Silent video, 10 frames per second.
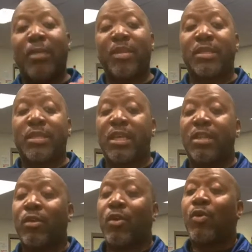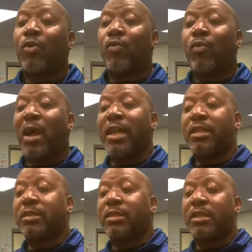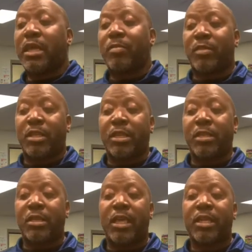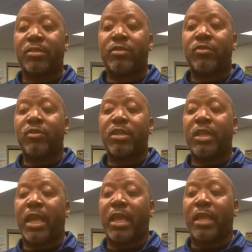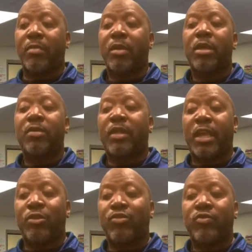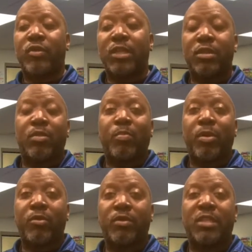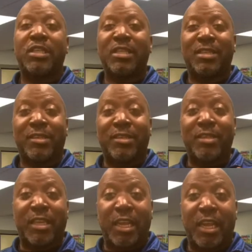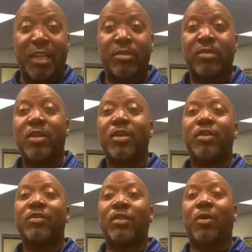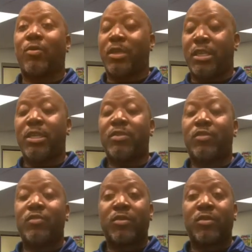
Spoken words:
it says, write something next to the name that you think the person is good at. So each